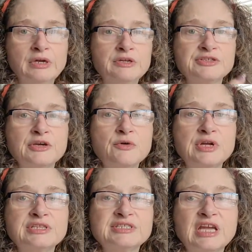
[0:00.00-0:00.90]
So
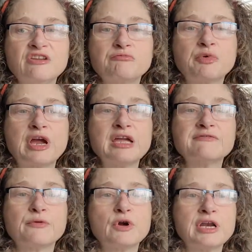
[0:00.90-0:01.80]
instead of praying
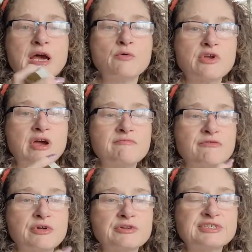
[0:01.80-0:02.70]
for an outcome
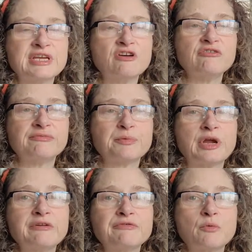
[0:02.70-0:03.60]
for yourself,
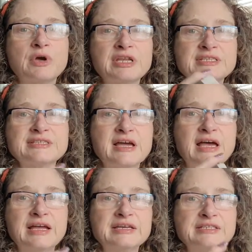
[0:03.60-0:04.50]
pray for what is the
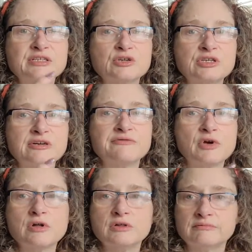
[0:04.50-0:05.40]
highest good of
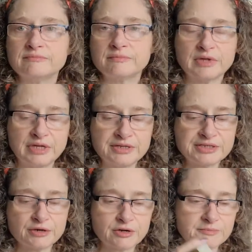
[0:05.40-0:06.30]
all in the
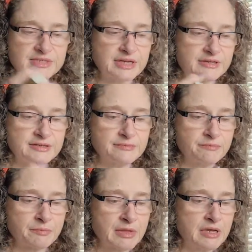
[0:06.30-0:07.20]
circumstance.
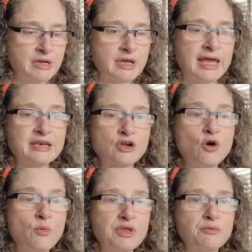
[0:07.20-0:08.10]
And go
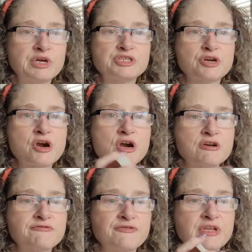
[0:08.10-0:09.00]
with what your heart
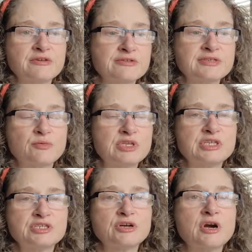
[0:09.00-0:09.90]
feels. What
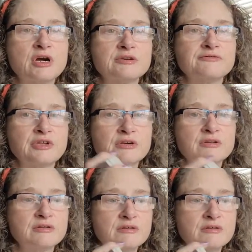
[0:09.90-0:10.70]
does your heart feel?